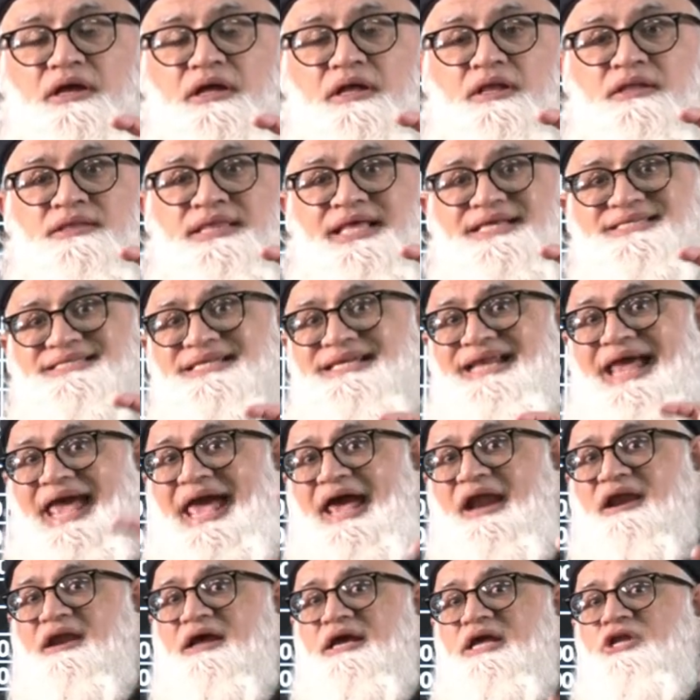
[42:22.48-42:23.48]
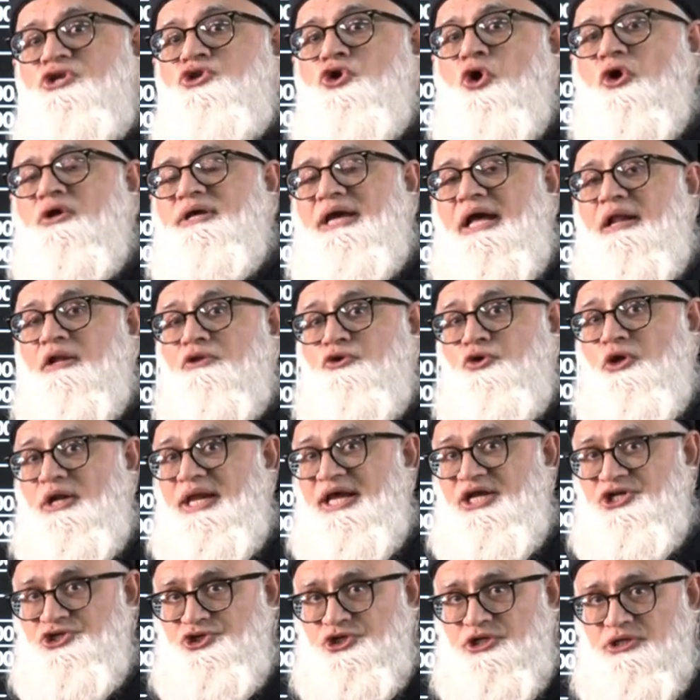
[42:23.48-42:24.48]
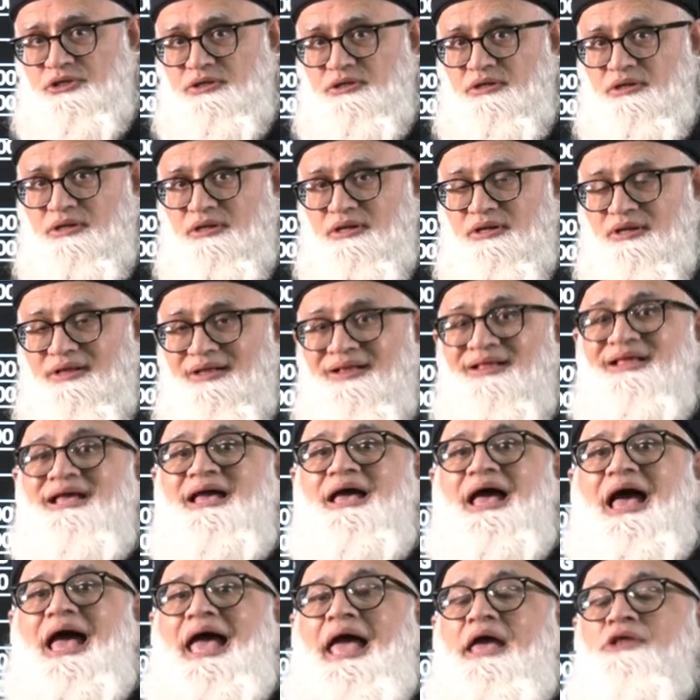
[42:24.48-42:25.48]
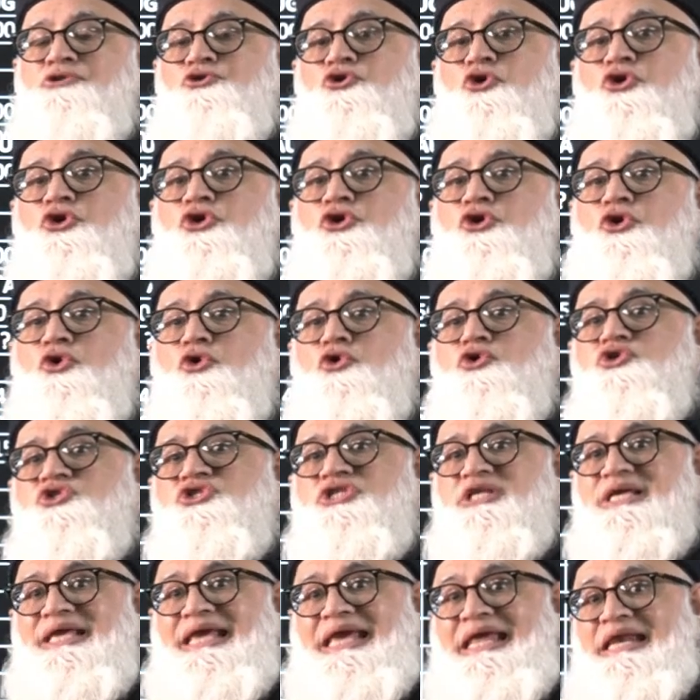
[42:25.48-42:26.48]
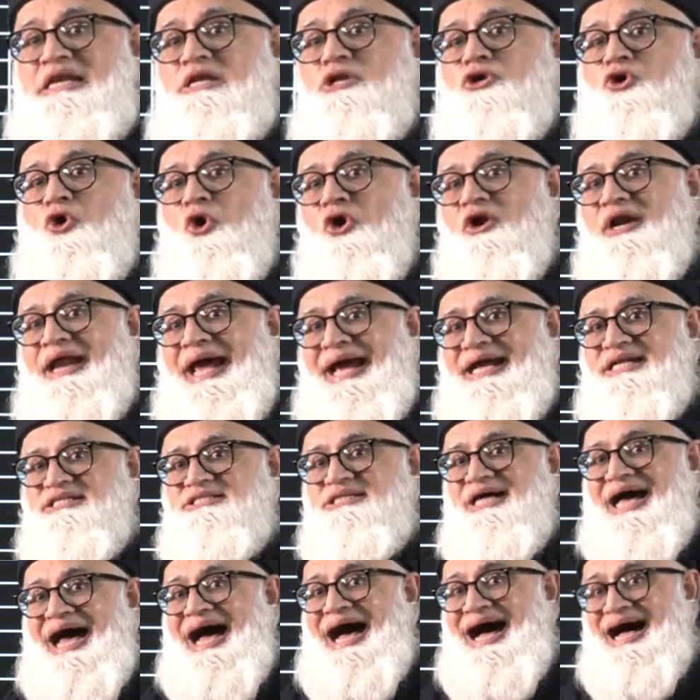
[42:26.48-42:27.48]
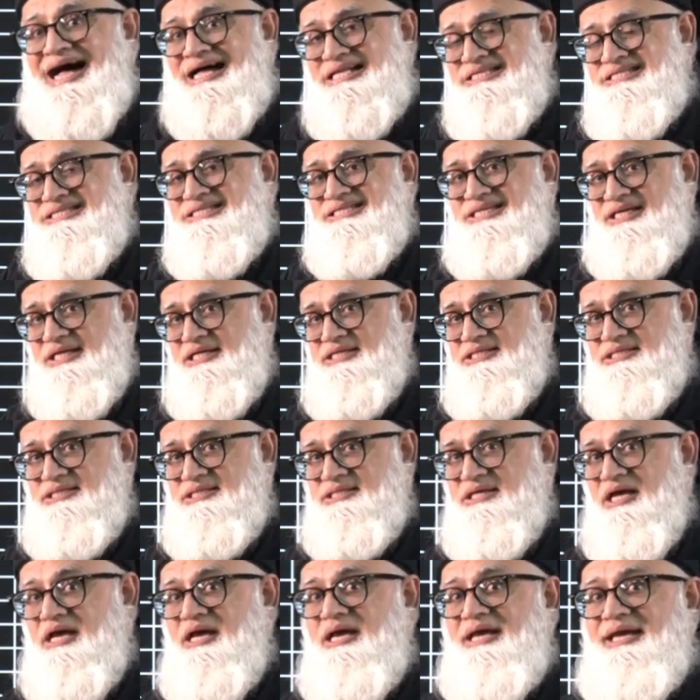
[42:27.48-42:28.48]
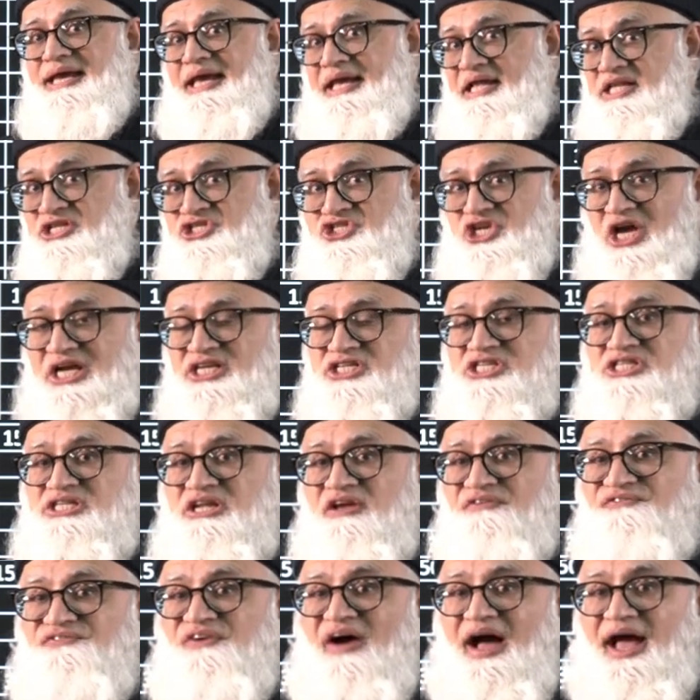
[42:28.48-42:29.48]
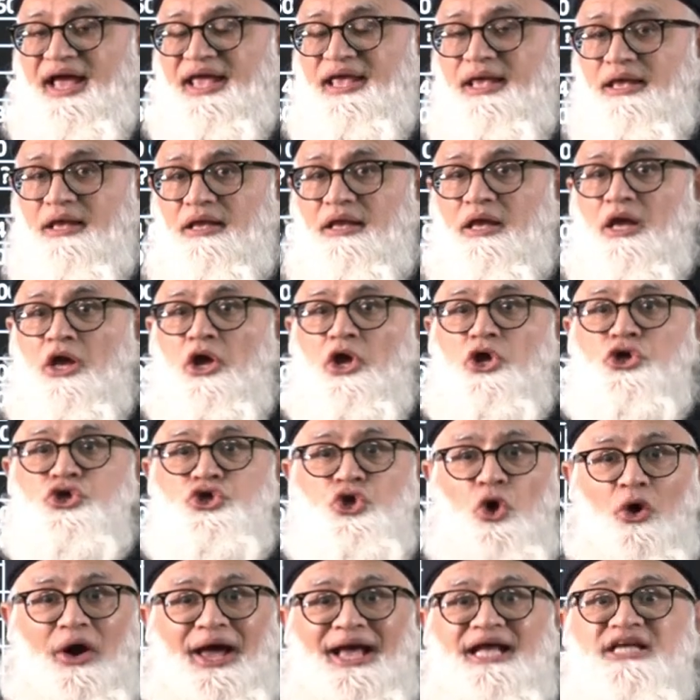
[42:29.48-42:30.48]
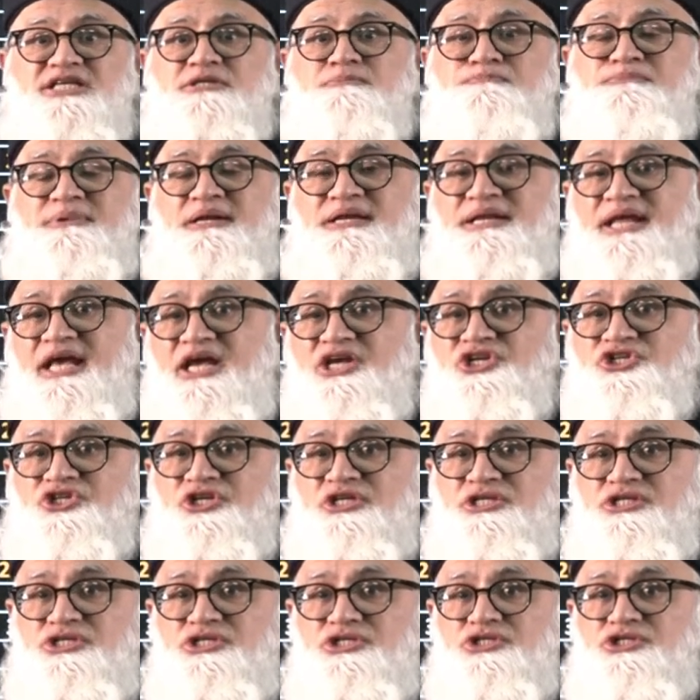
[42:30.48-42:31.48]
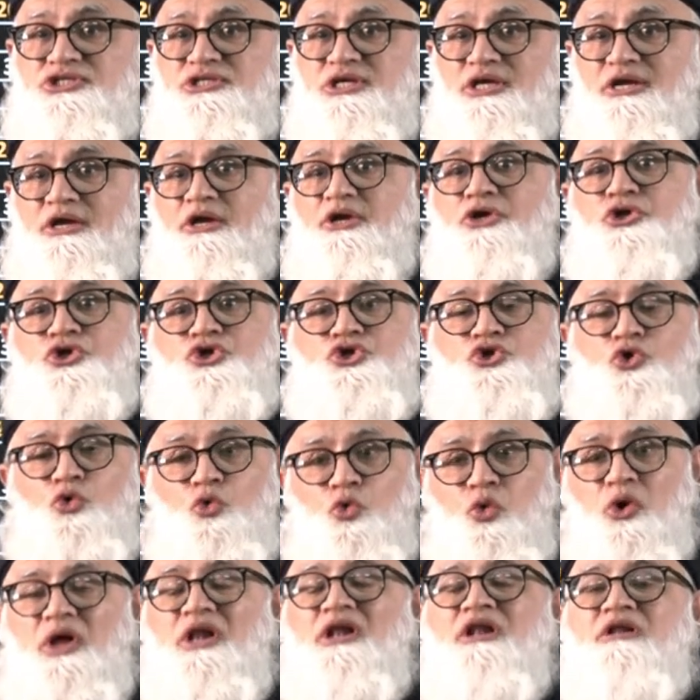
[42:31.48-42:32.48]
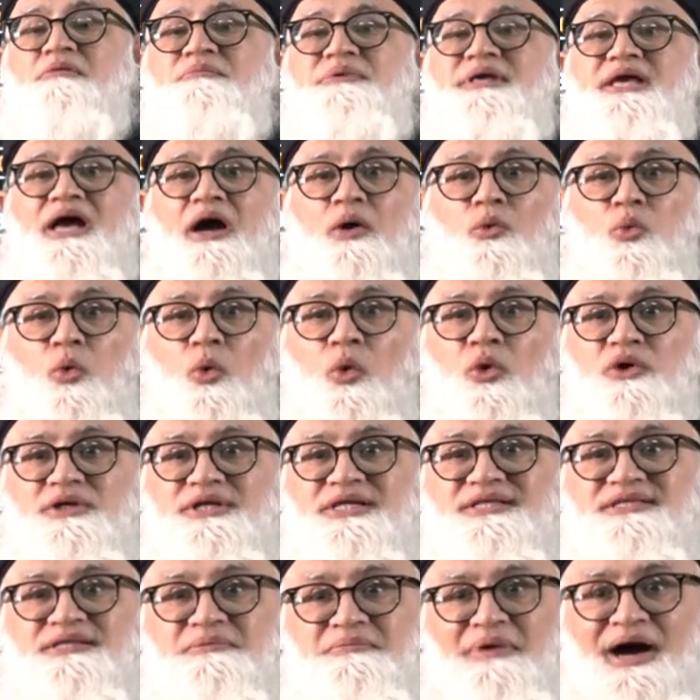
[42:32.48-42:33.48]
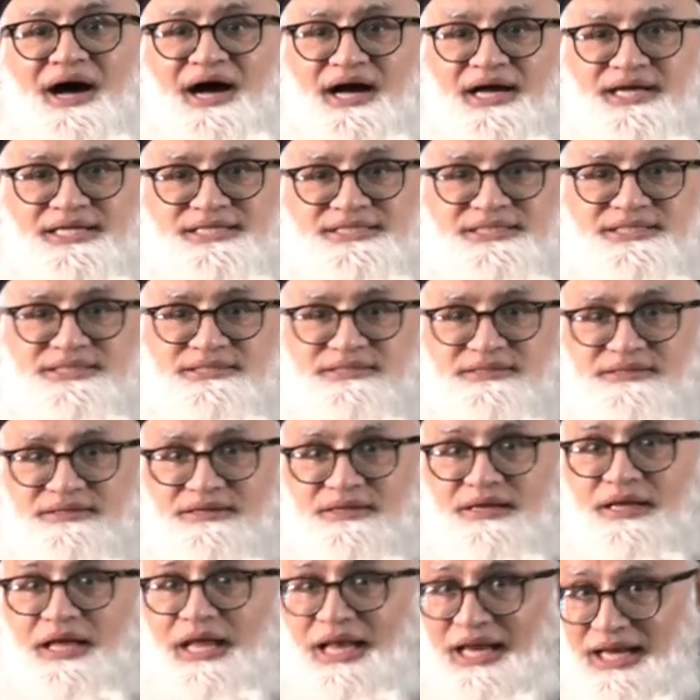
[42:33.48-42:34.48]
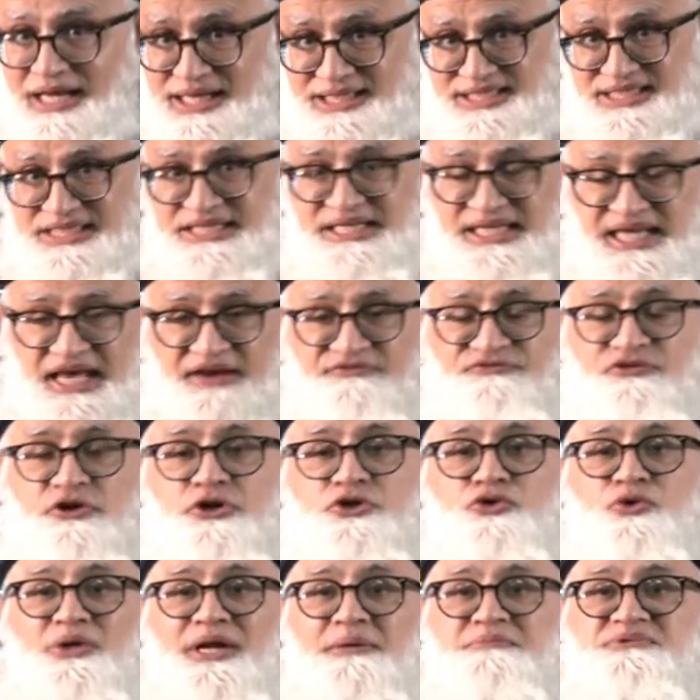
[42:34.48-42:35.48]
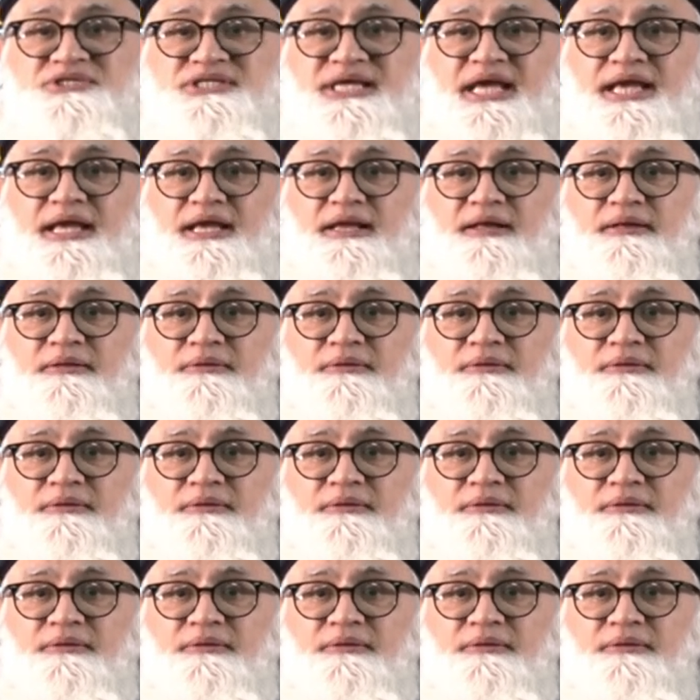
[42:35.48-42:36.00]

there's an error in your calculation and you use the incorrect answers in justifying your explanations, you will be awarded the marks. Listen carefully to what I'm saying.